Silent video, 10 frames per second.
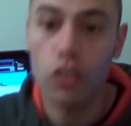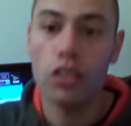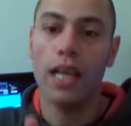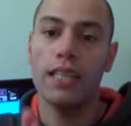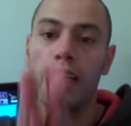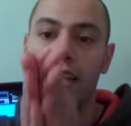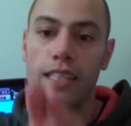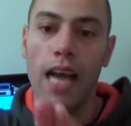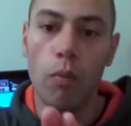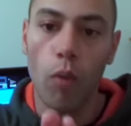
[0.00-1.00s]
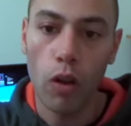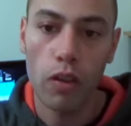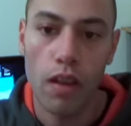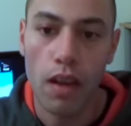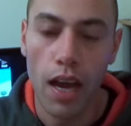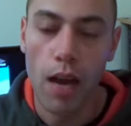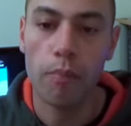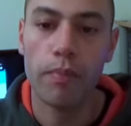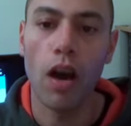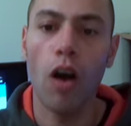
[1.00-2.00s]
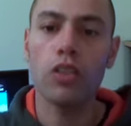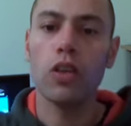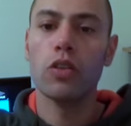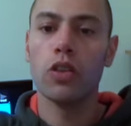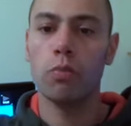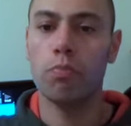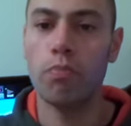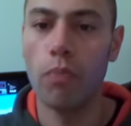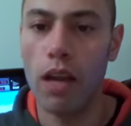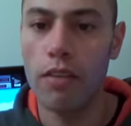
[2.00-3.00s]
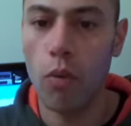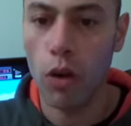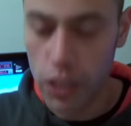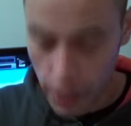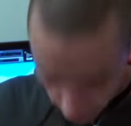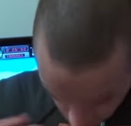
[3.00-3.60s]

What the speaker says: just like I did in the Saturn one. Also, just if you're watching,